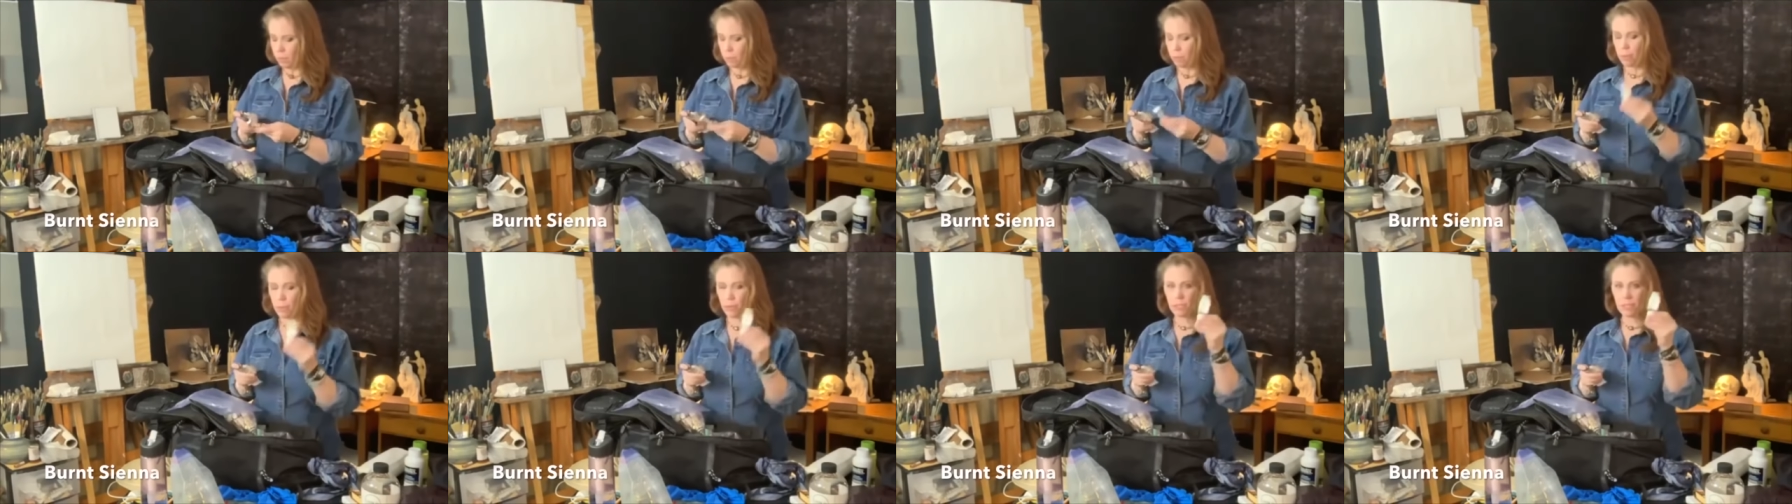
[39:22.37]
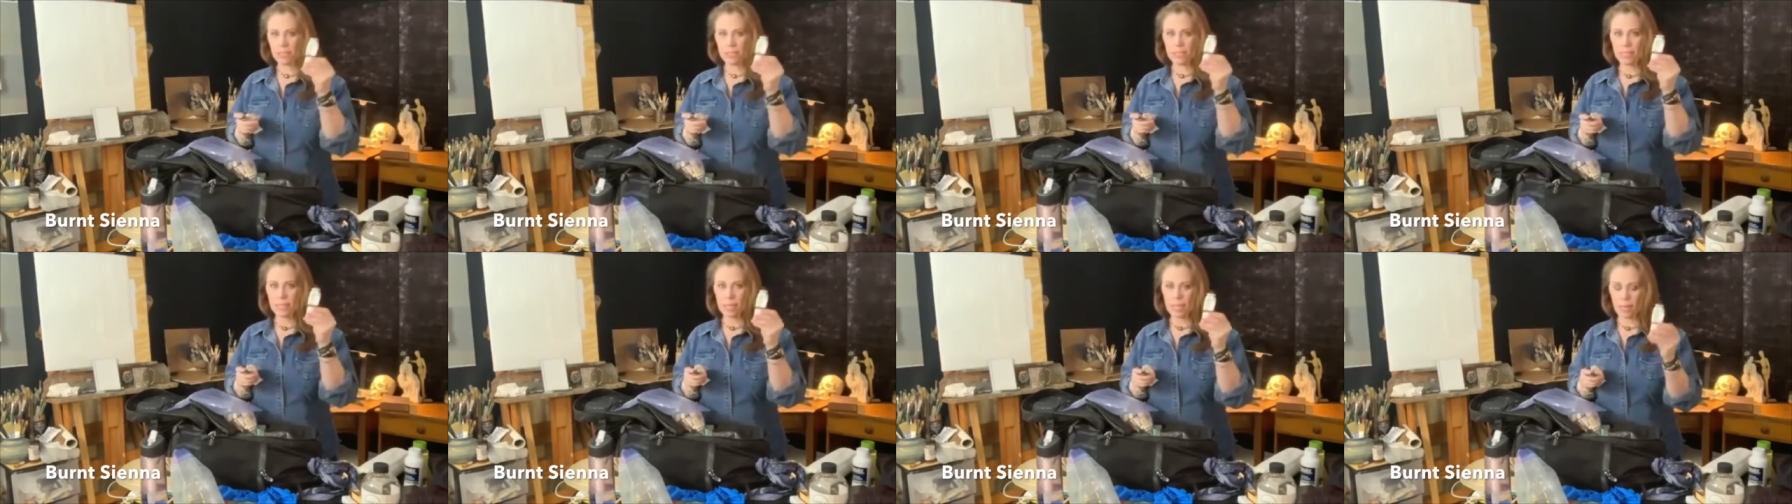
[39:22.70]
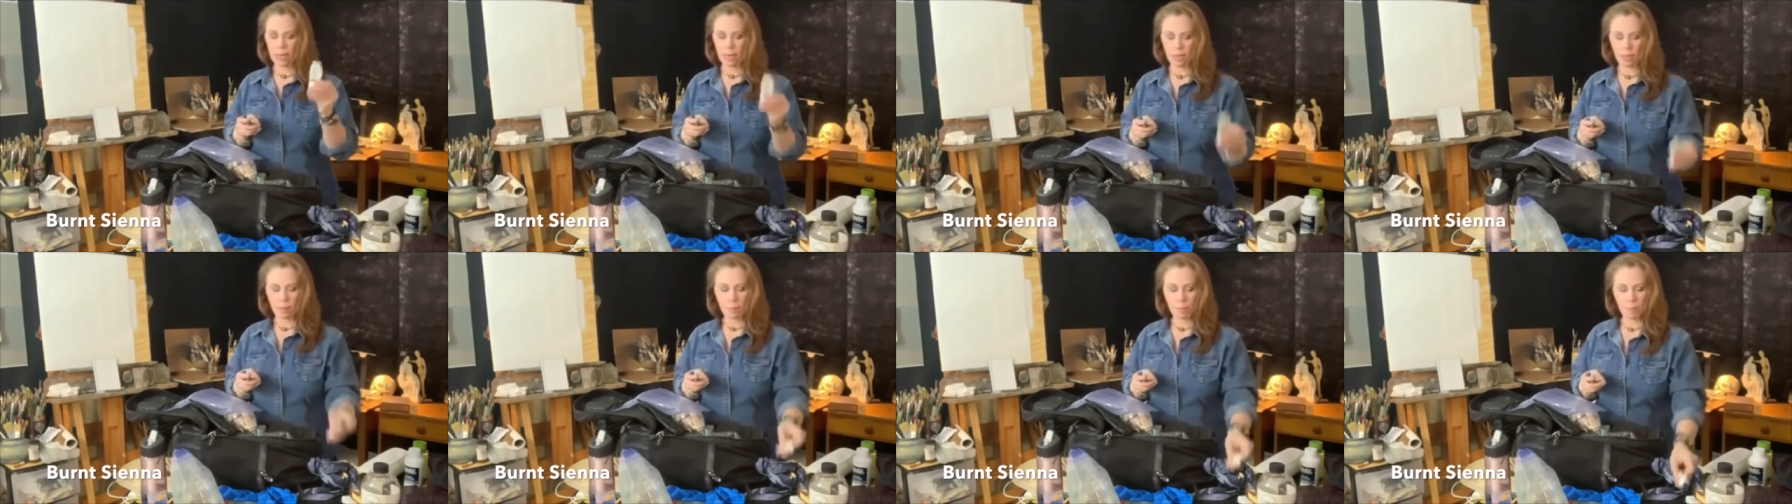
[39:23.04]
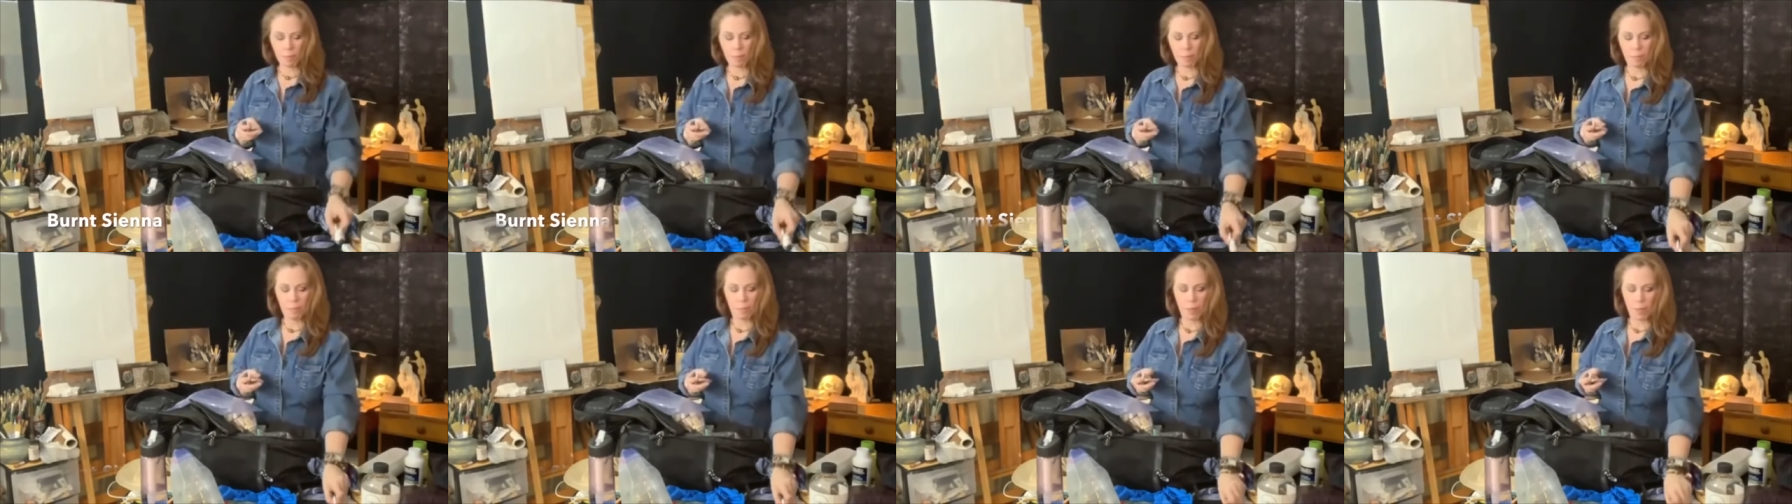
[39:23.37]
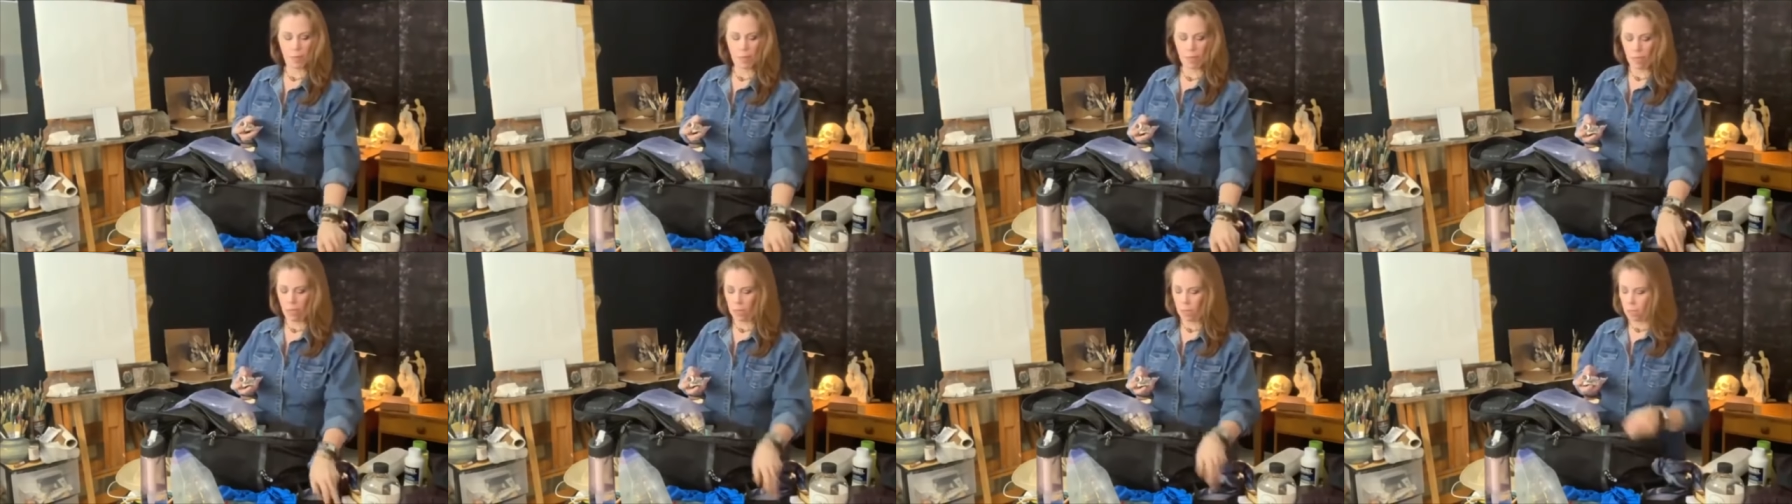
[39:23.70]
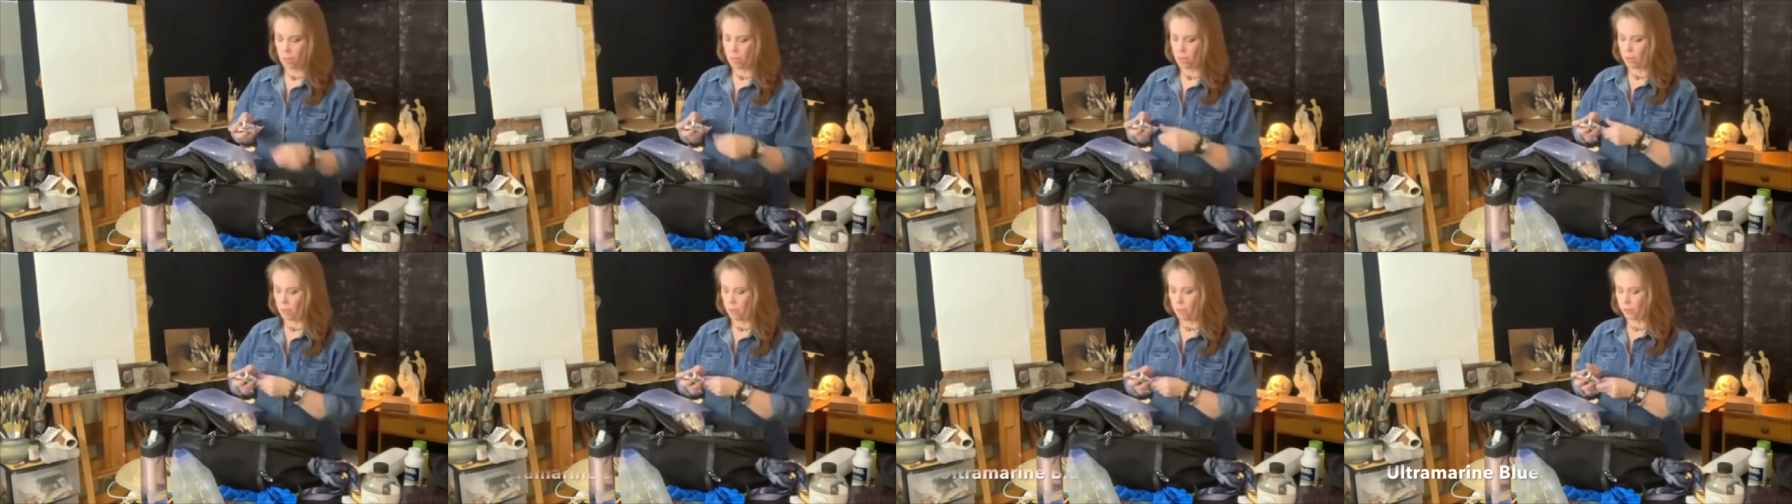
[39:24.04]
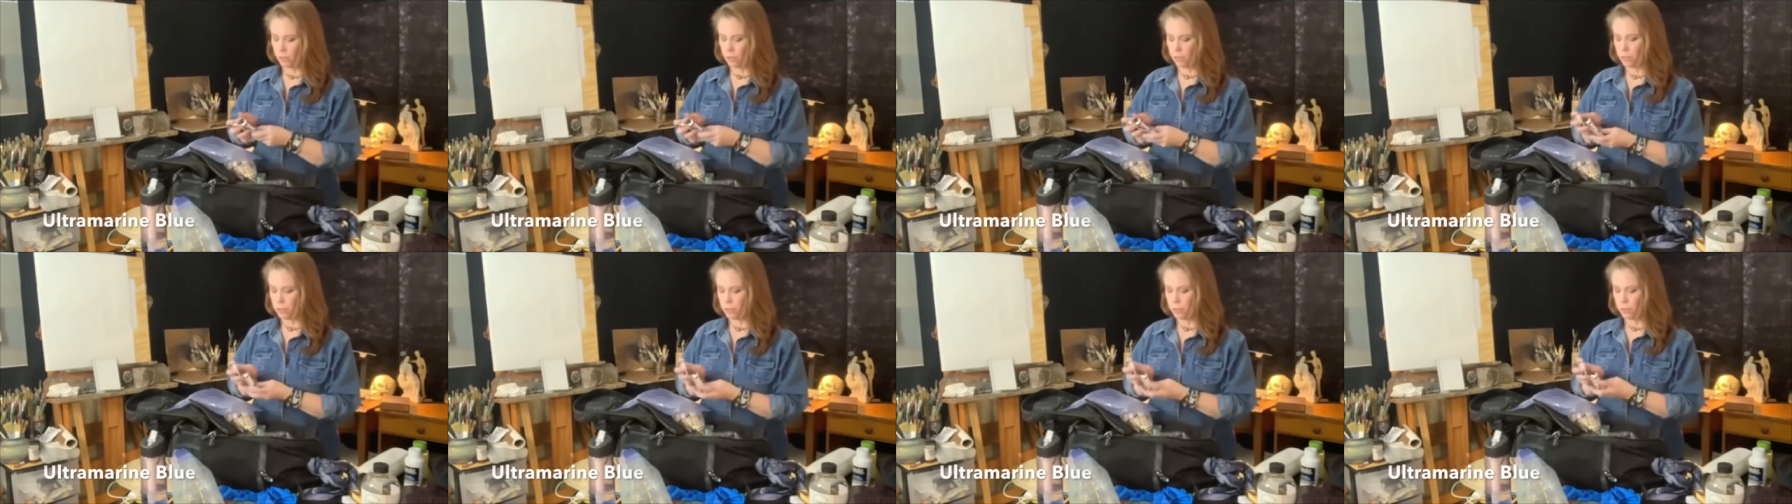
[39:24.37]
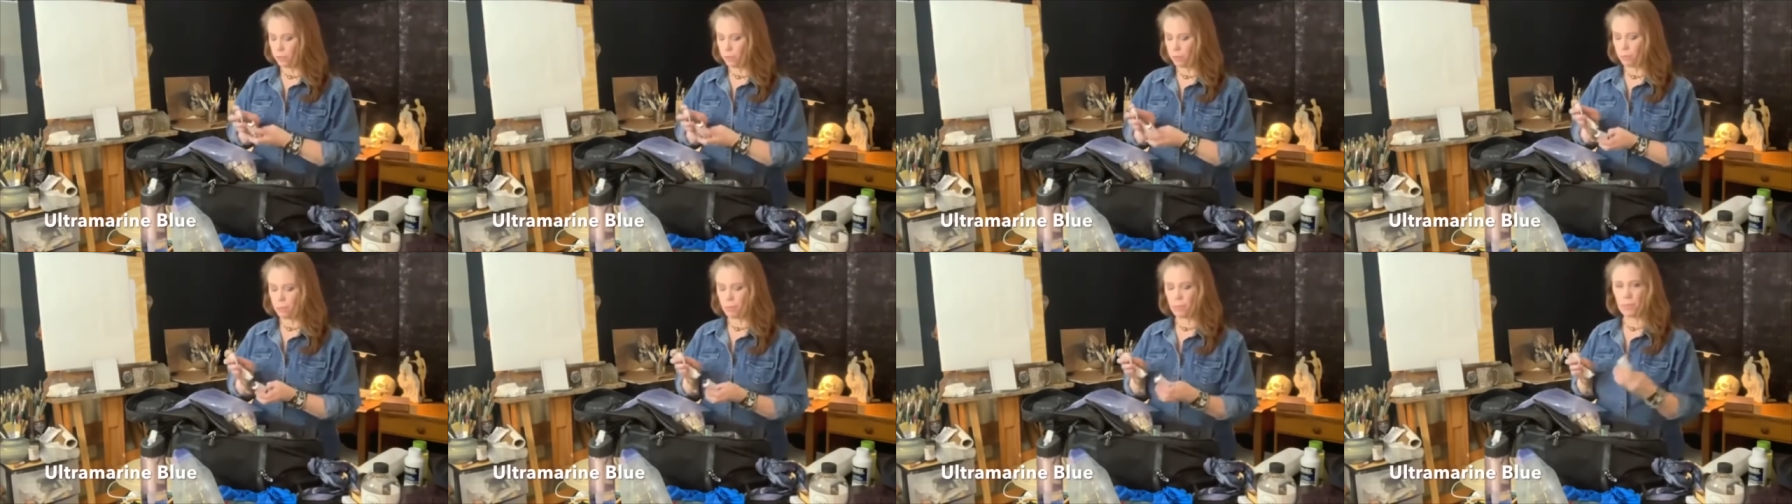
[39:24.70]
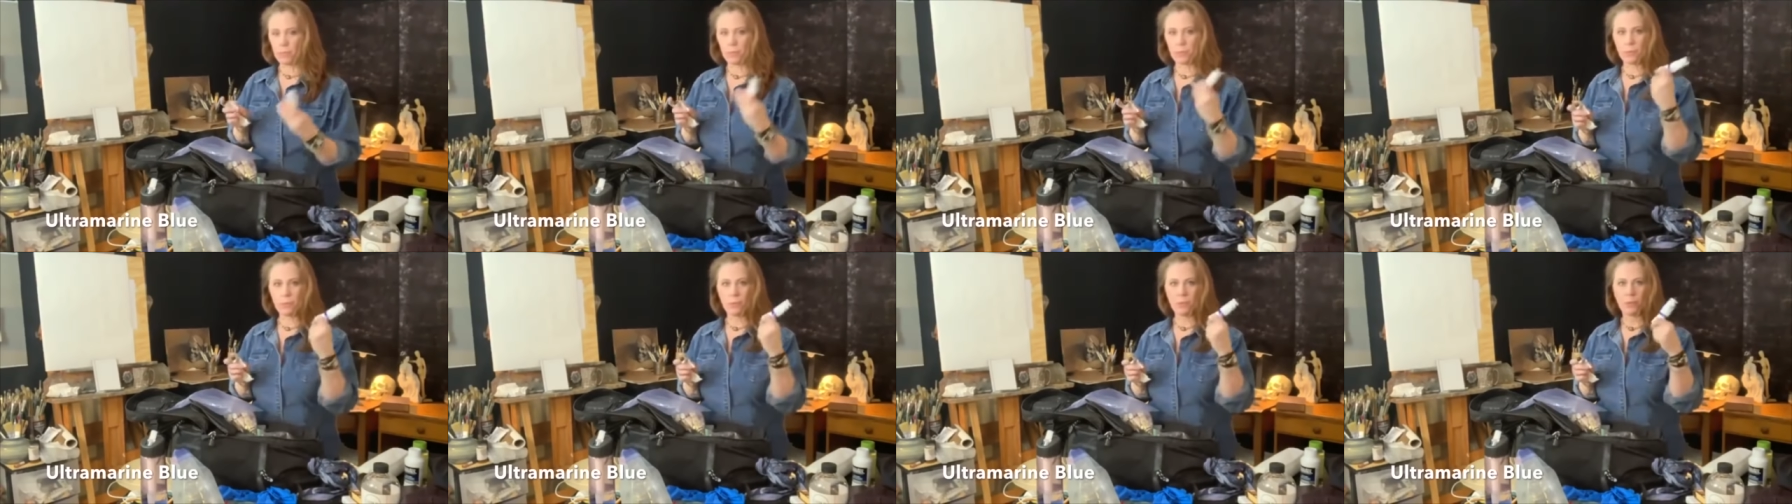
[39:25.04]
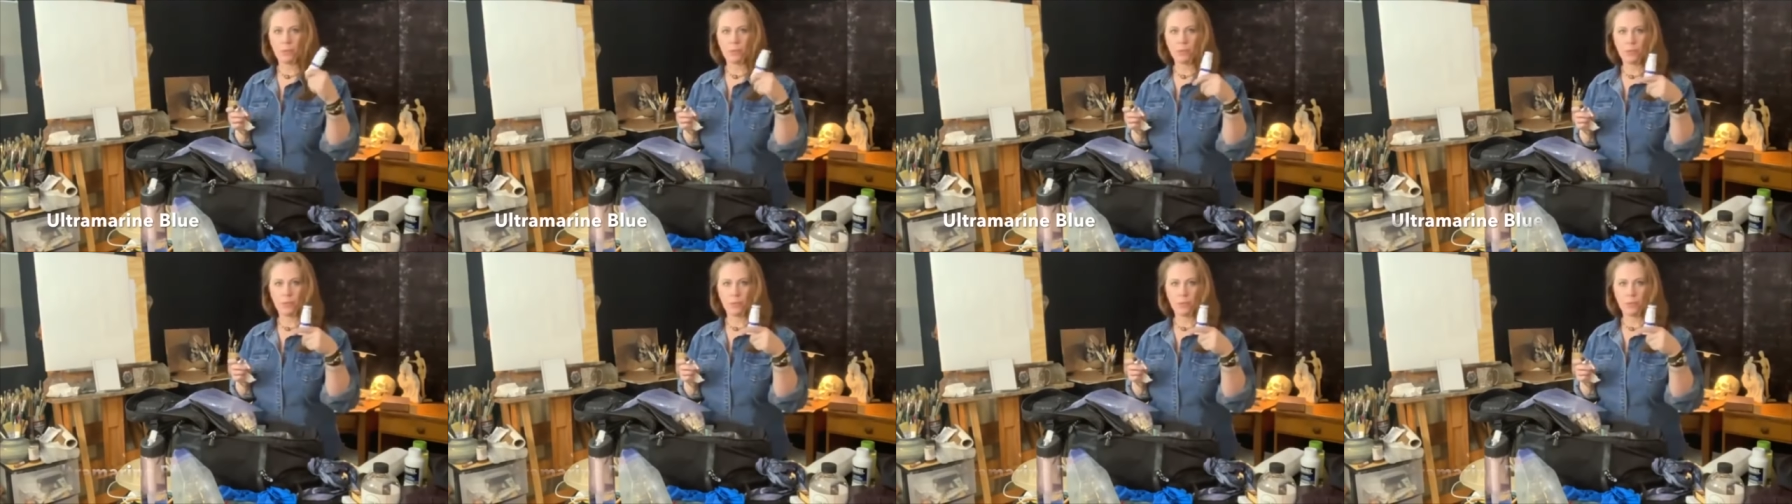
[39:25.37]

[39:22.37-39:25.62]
Burnt Sienna, Ultramarine Blue,